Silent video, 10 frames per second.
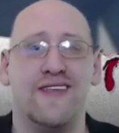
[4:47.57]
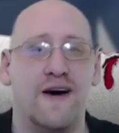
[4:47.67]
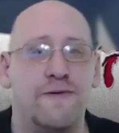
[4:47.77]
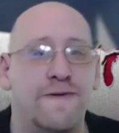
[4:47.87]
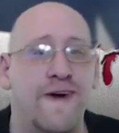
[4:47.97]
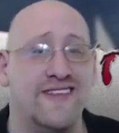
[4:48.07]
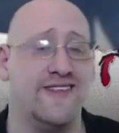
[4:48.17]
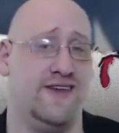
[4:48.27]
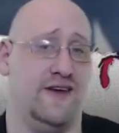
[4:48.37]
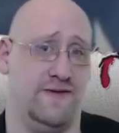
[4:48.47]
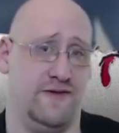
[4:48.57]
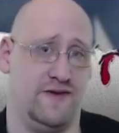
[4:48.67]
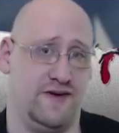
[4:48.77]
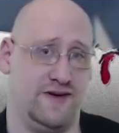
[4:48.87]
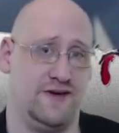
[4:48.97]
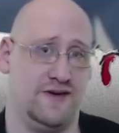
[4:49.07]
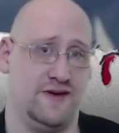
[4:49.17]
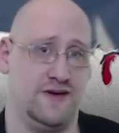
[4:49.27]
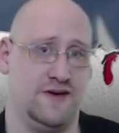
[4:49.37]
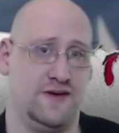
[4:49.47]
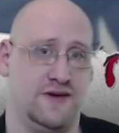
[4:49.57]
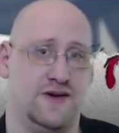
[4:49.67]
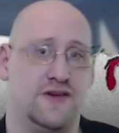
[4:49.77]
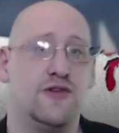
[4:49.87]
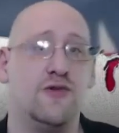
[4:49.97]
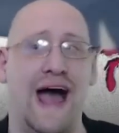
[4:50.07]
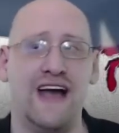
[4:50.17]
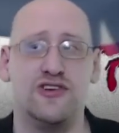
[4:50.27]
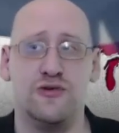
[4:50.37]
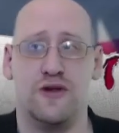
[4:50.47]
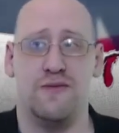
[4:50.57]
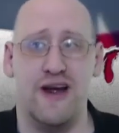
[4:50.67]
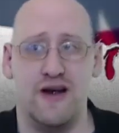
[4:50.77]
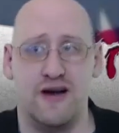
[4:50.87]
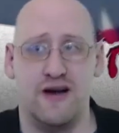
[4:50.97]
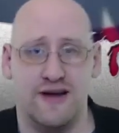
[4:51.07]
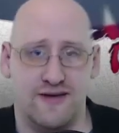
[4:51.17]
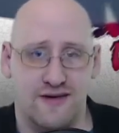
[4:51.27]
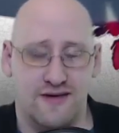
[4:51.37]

offensive to actual Americans.